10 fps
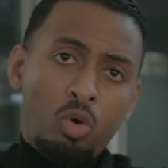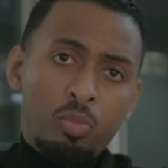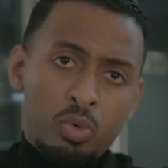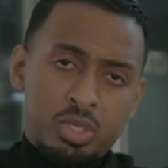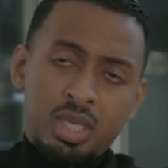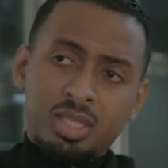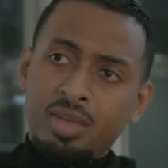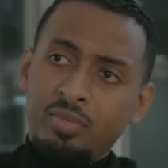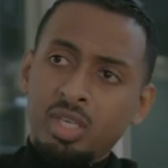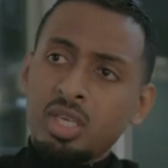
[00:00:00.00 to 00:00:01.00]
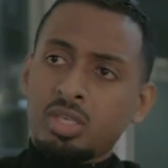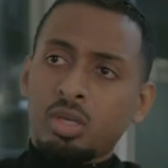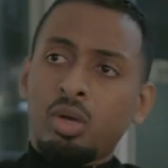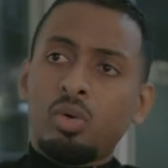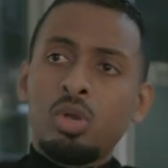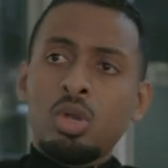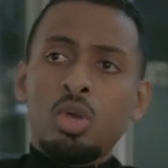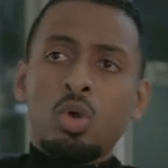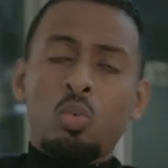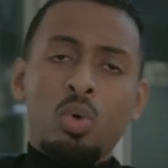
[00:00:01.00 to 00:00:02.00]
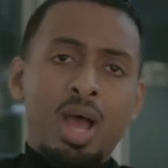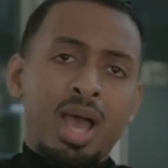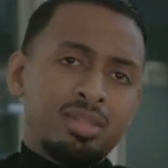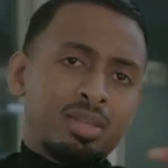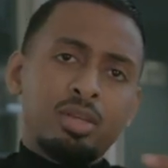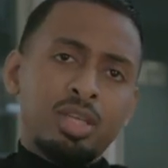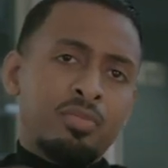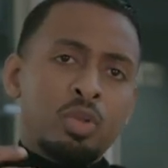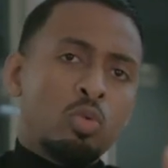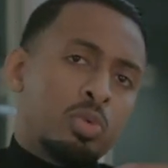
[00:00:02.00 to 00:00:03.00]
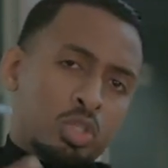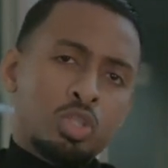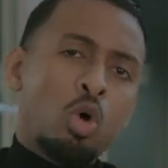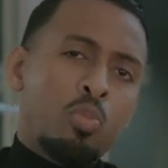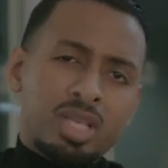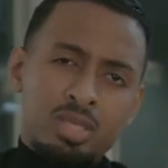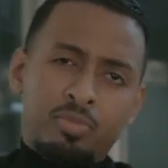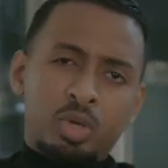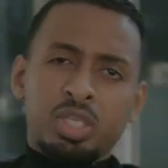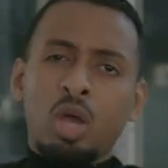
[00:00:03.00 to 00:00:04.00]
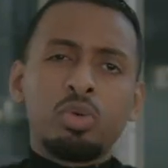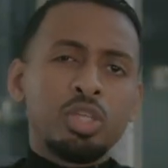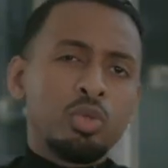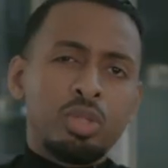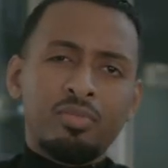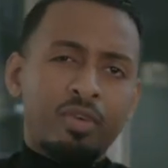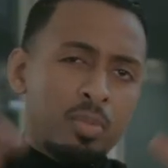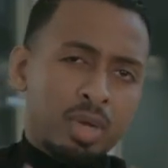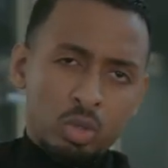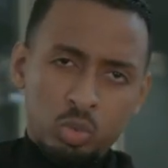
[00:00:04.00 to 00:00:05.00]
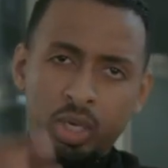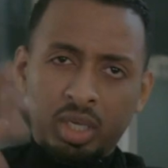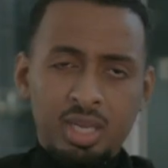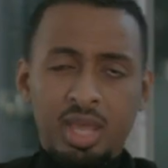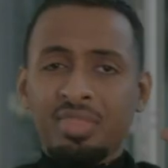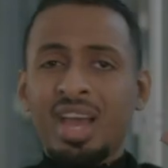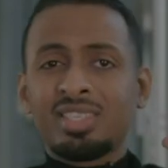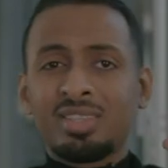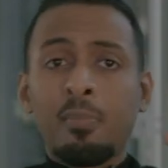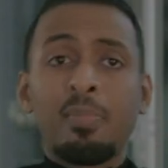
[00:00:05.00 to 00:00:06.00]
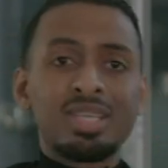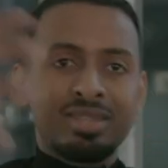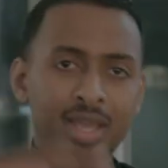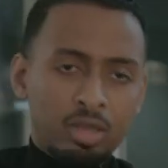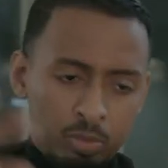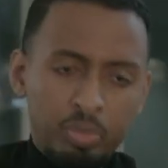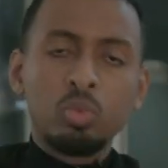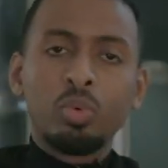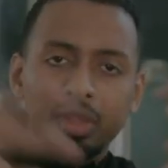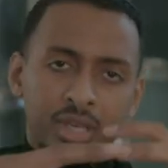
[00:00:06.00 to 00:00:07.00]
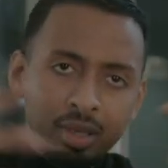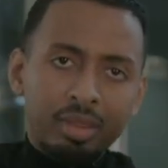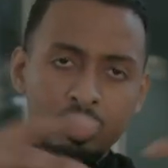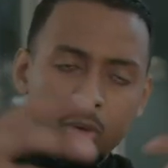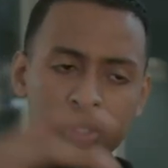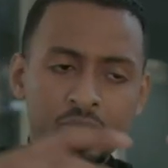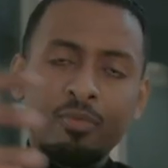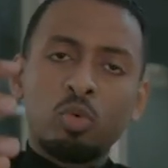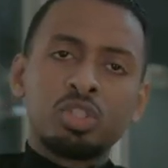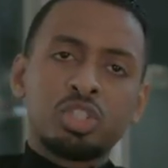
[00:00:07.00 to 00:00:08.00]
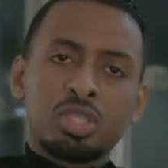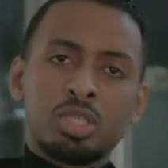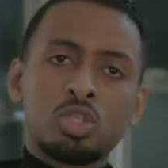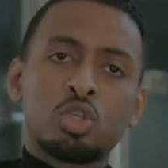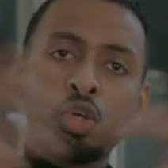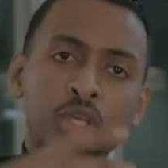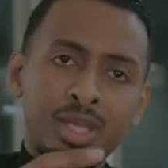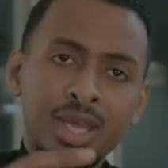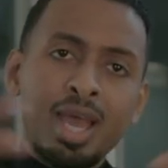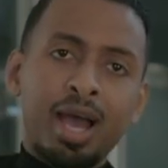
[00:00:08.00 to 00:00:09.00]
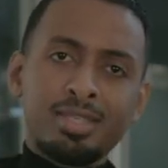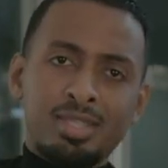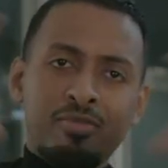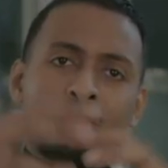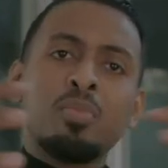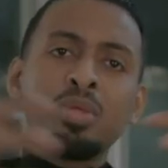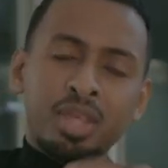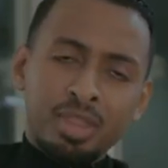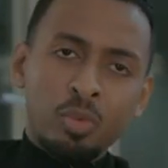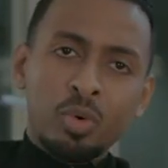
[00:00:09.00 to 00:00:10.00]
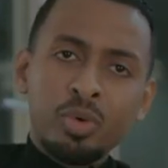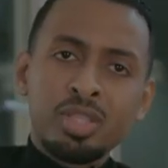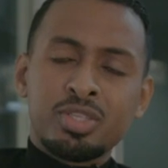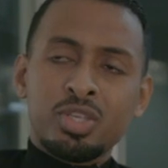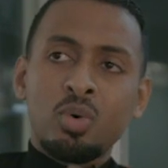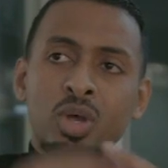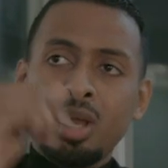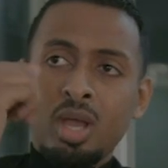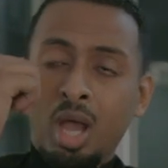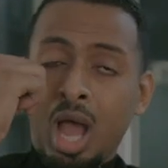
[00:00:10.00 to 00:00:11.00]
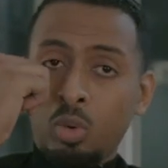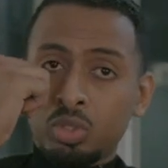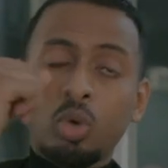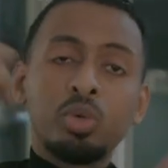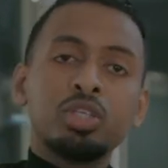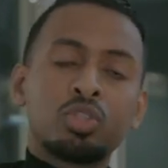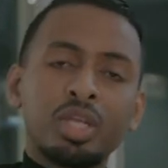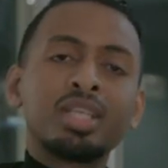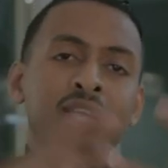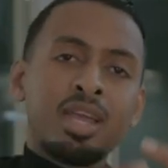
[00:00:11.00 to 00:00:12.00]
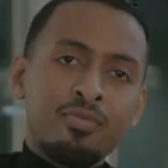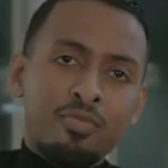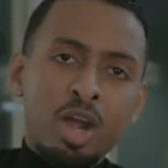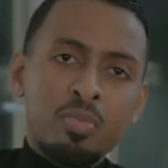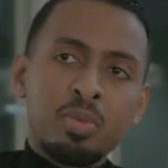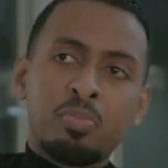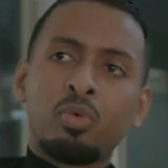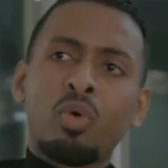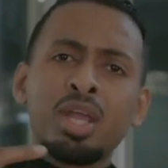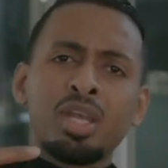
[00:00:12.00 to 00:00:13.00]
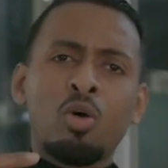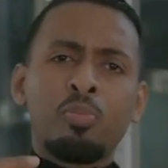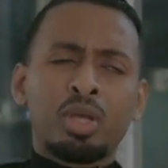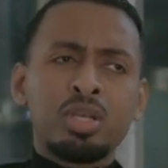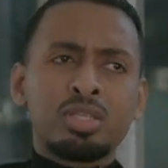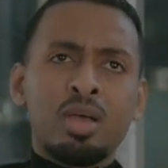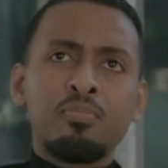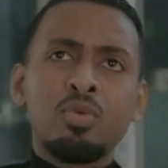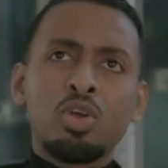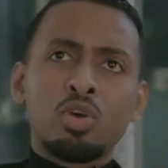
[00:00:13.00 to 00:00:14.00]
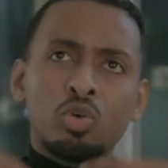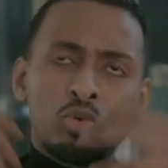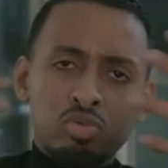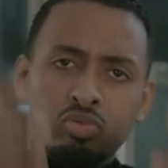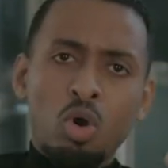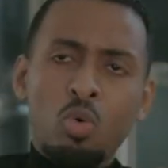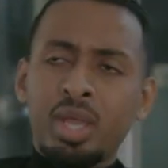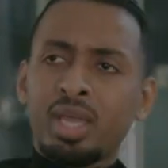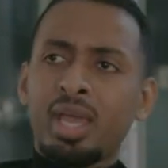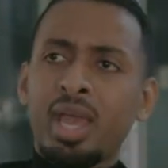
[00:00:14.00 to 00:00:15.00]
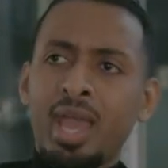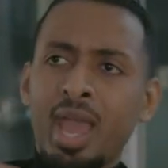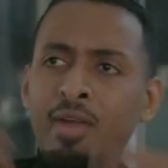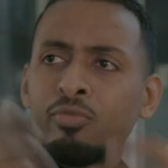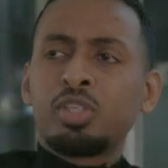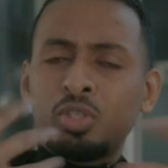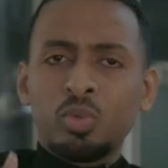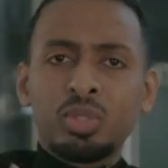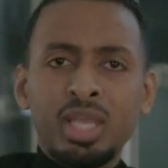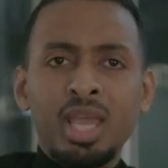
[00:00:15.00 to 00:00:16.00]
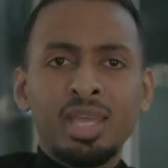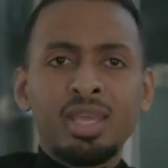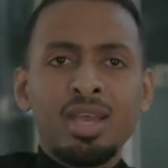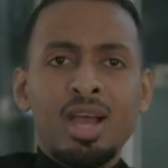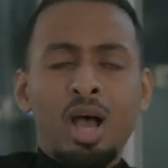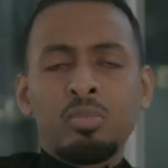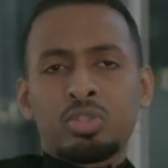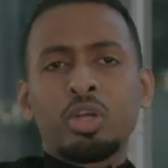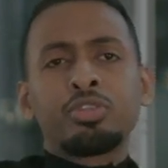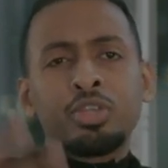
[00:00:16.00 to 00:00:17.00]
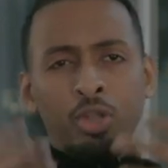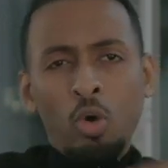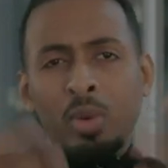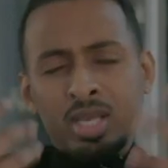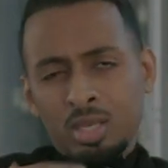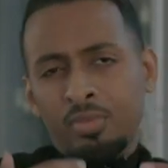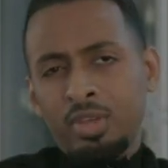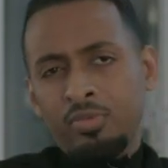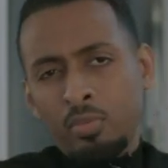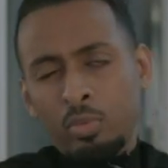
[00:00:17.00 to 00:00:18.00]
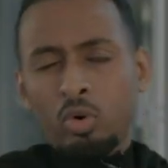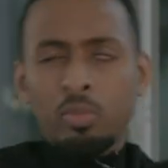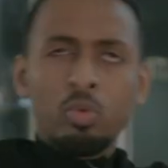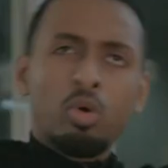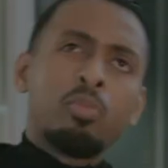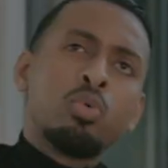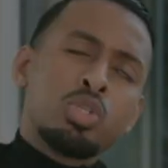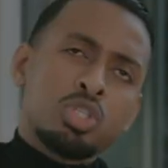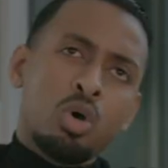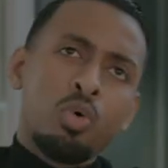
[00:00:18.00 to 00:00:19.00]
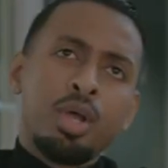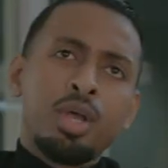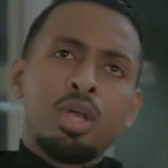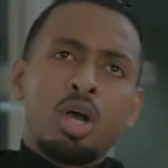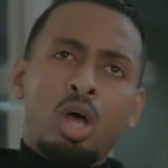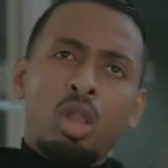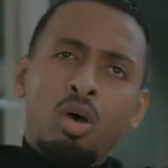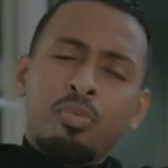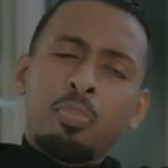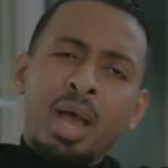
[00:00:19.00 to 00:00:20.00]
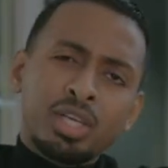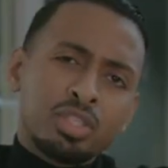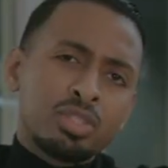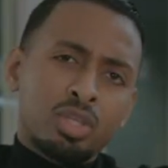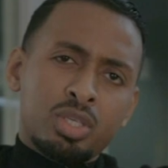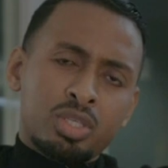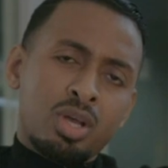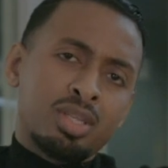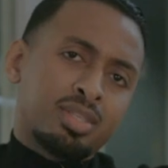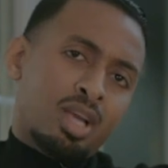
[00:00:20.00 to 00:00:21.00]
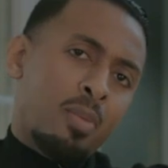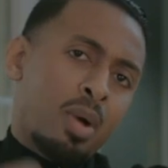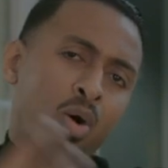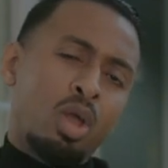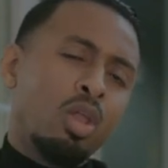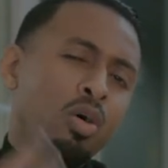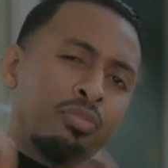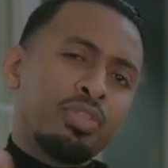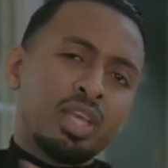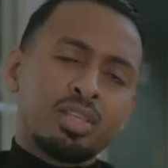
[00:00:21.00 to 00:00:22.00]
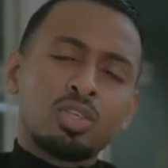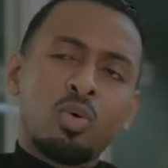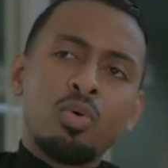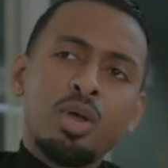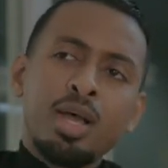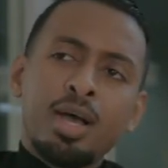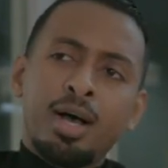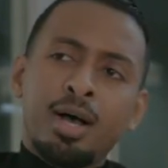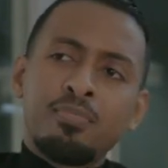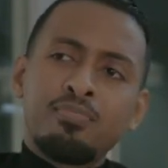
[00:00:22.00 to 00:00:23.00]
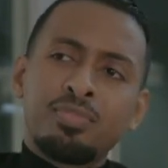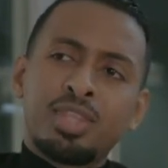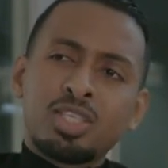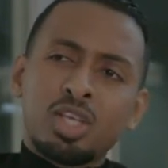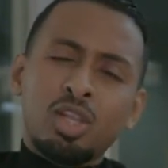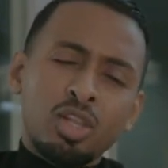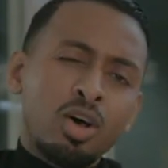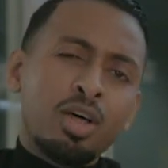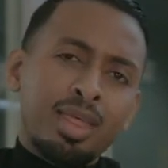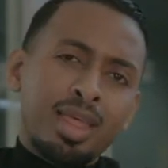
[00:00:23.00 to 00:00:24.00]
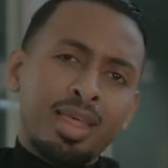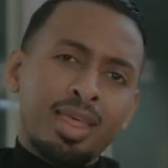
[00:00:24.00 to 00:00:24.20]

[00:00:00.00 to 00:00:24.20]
know, almost 6-7 years ago where I didn't even almost know myself because I only knew the environment I was working in, and that's the best I could be within, because everyone's just as good as the environment that they were in. So I was only as good as that environment. But right now, because I'm growing every single day, I'm starting to know myself even more and more and more. So a lot of passions are starting to come out, a lot of things. So there's a lot